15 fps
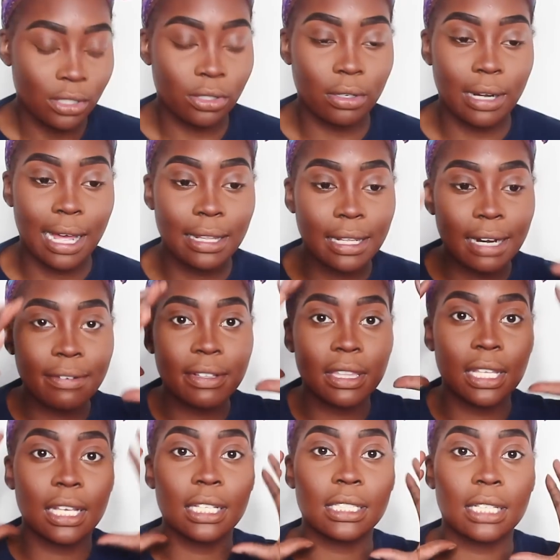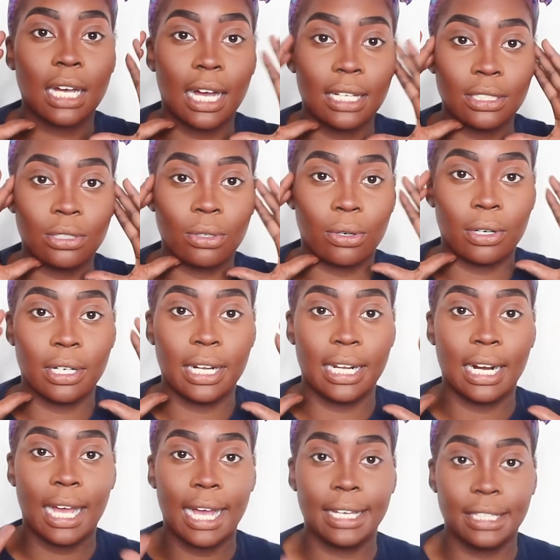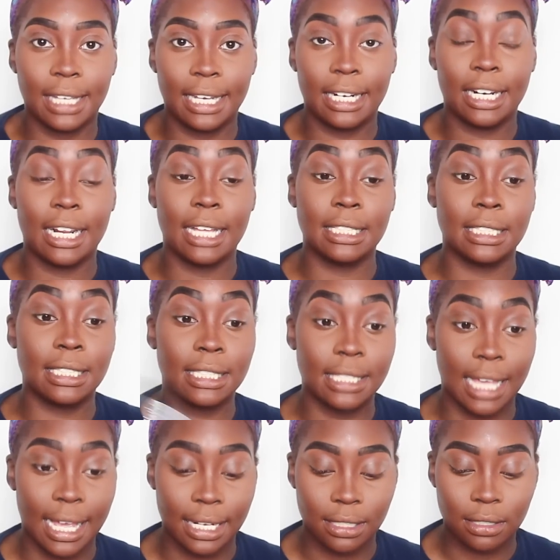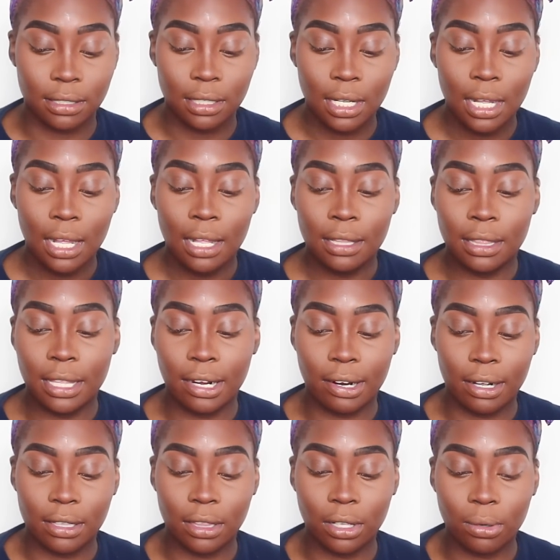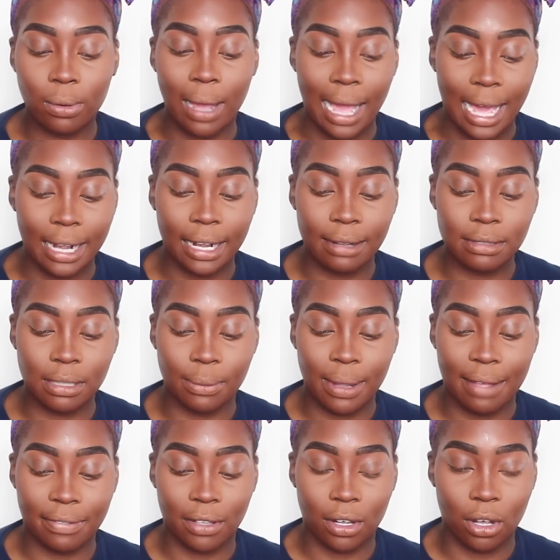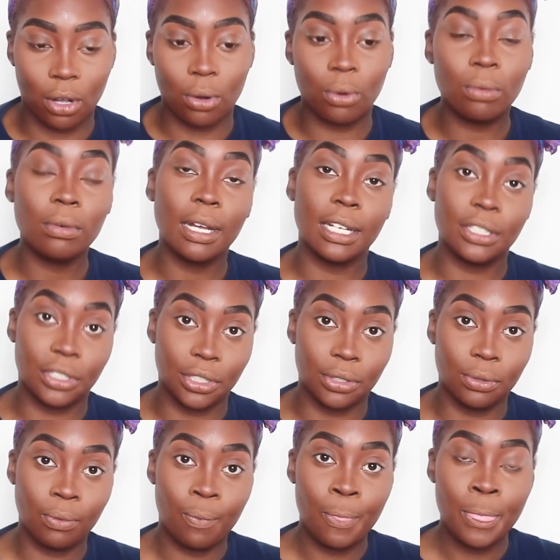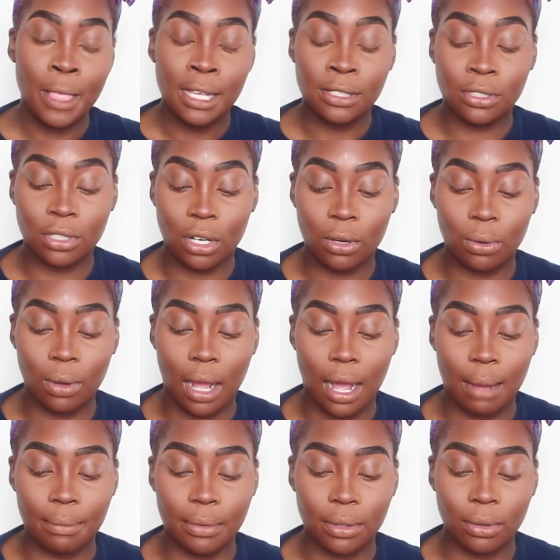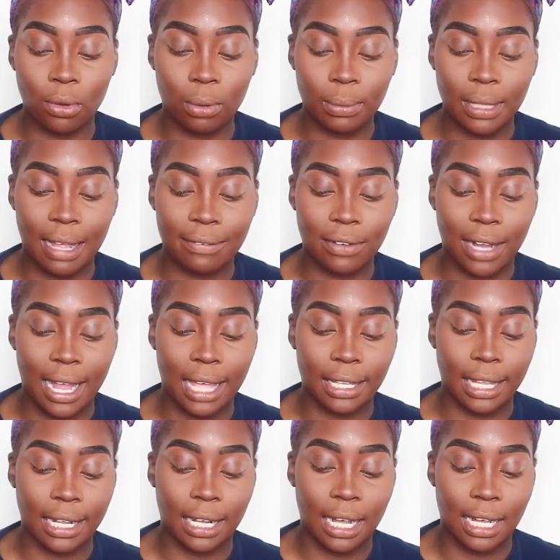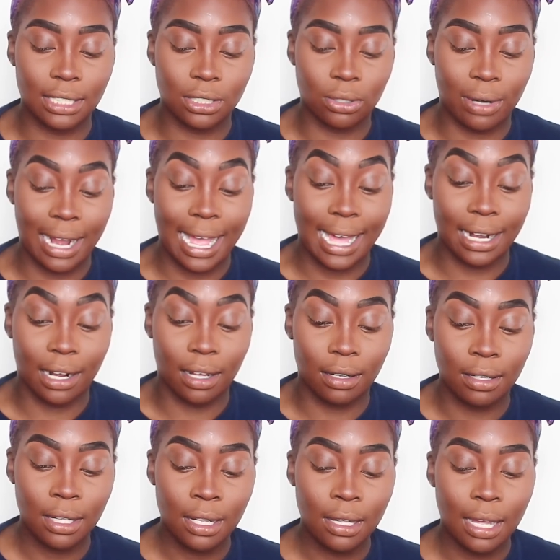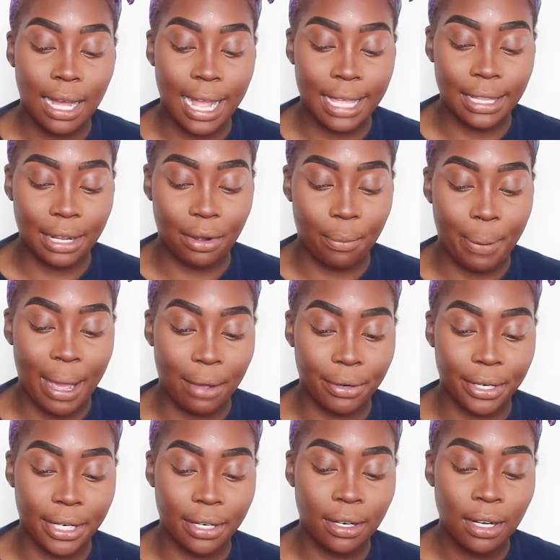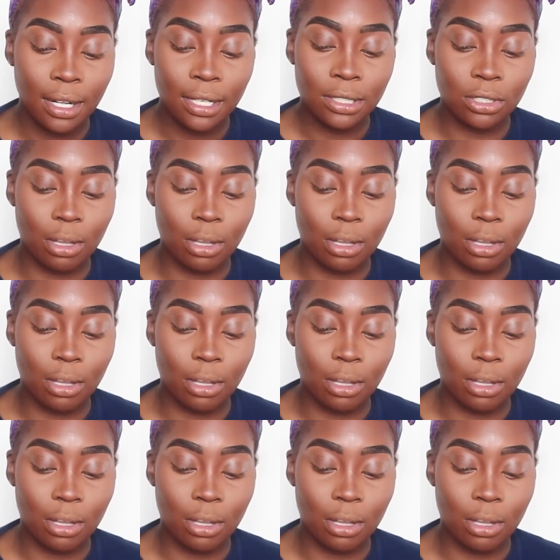So now that everything is contoured and highlighted and set, there are little additives that we have to go and do. So normally after I highlight and contour, I add a highlighter powder.